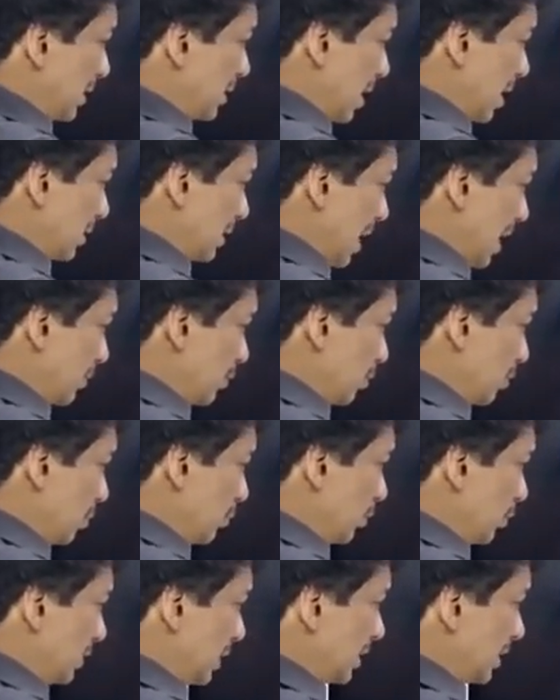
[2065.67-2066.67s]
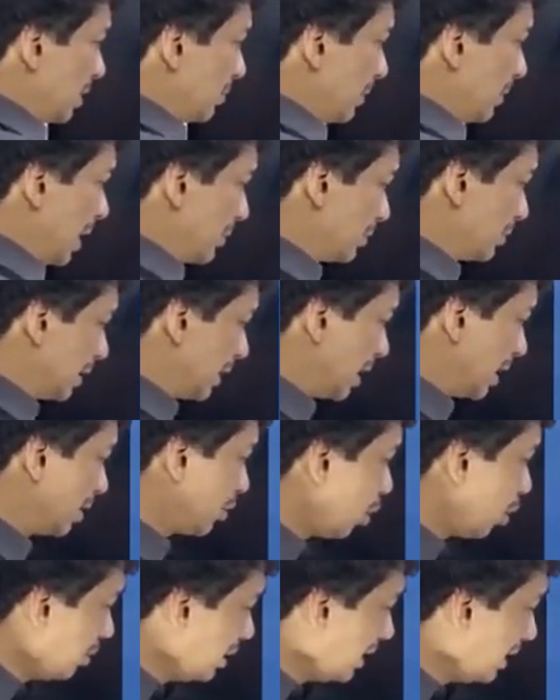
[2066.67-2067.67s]
best answer happens to be posterior subcapsular
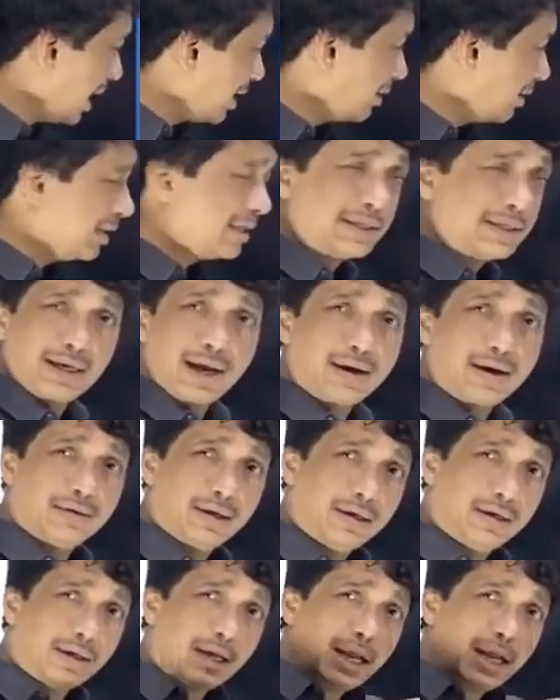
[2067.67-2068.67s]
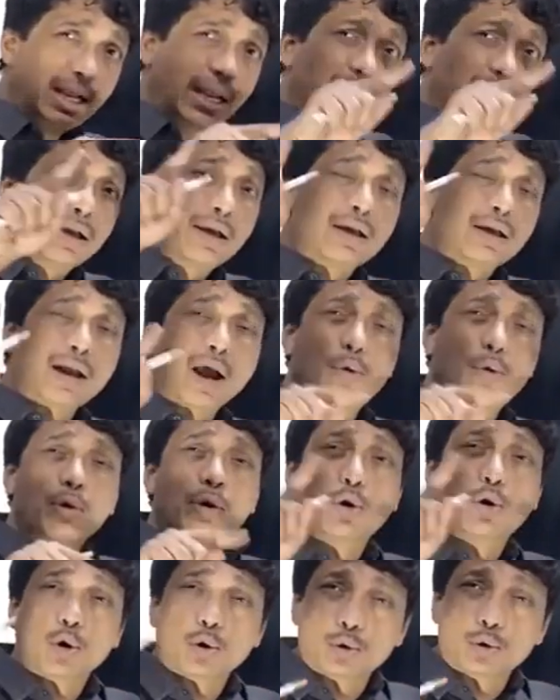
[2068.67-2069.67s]
cataract. Coronary cataract is a cataract like a
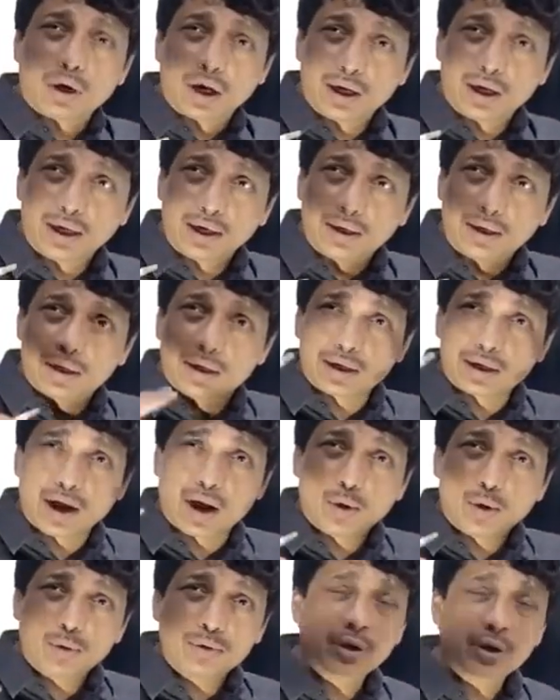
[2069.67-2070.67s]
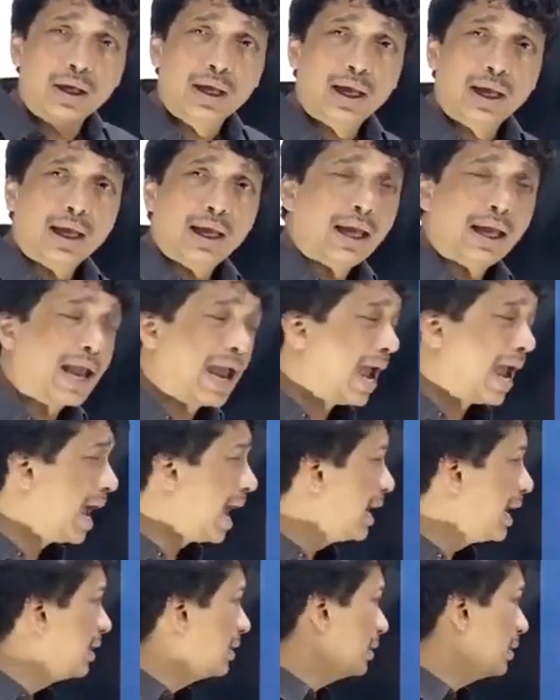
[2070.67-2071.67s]
crown, corona, like a crown,
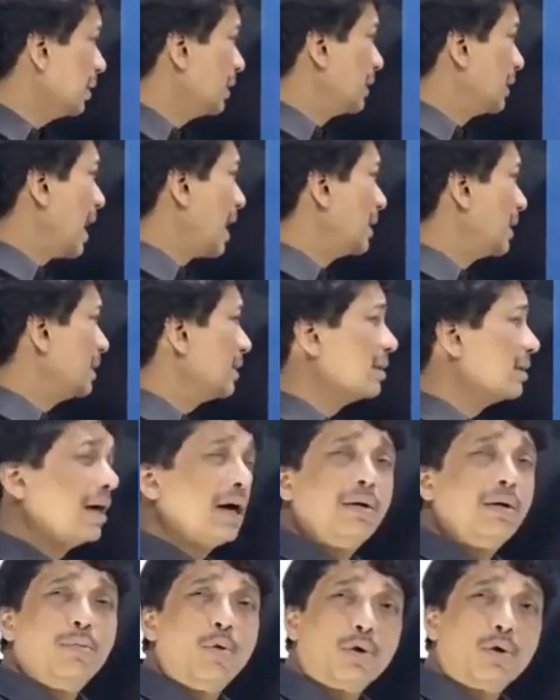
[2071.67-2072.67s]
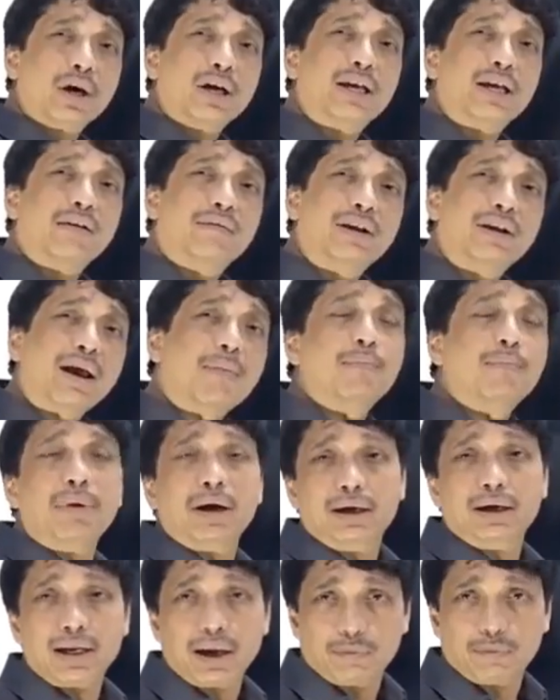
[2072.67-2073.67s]
and that is a
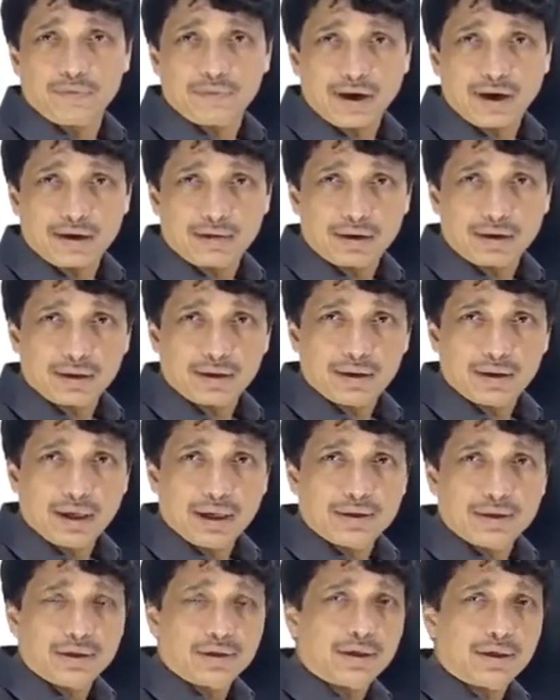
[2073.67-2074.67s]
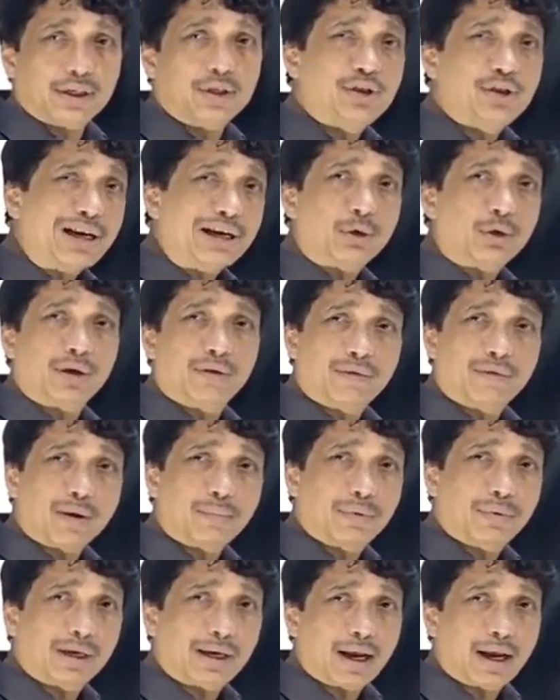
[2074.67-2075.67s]
developmental type of cataract. It's a congenital
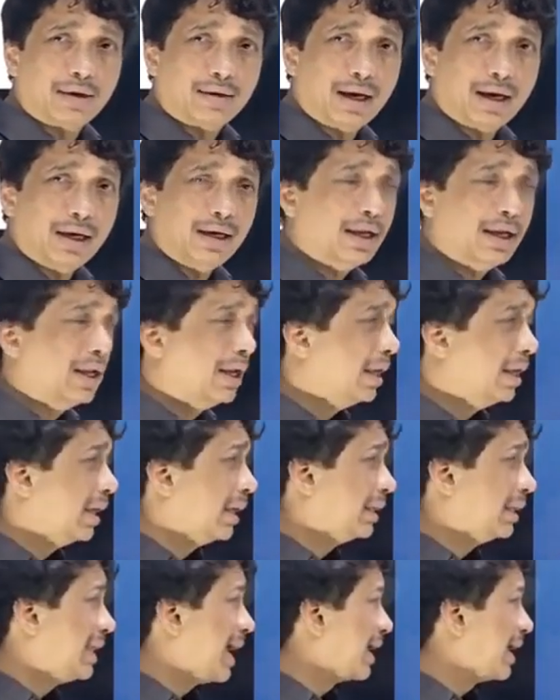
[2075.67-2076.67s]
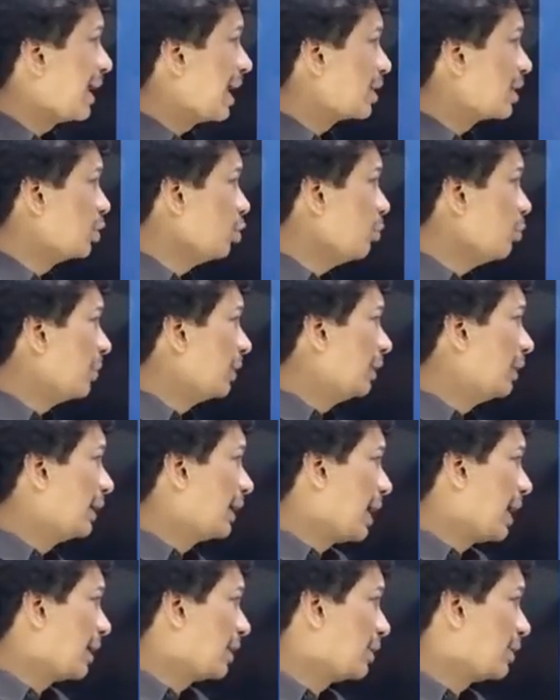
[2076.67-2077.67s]
developmental cataract that has no
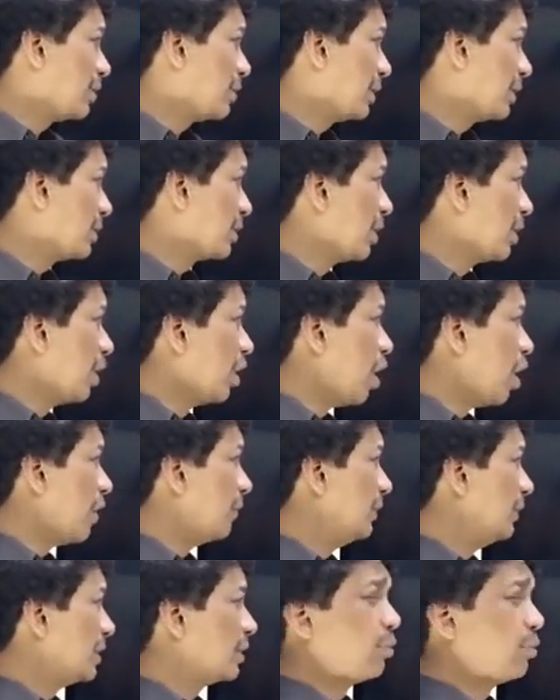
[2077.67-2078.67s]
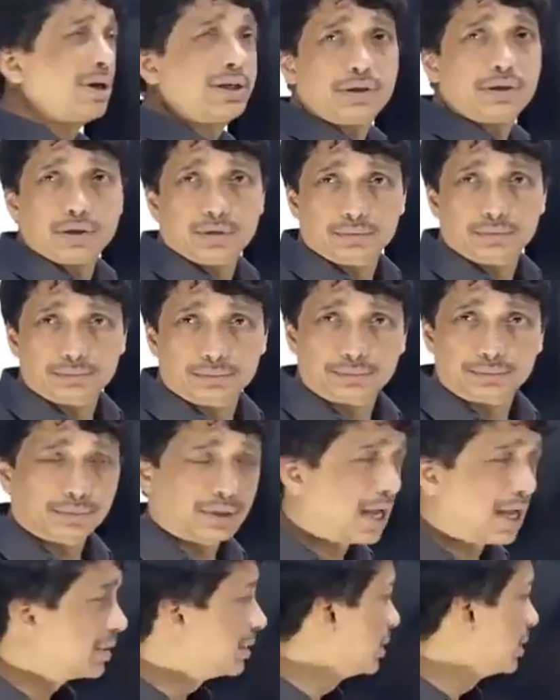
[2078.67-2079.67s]
particular characteristics of this question. The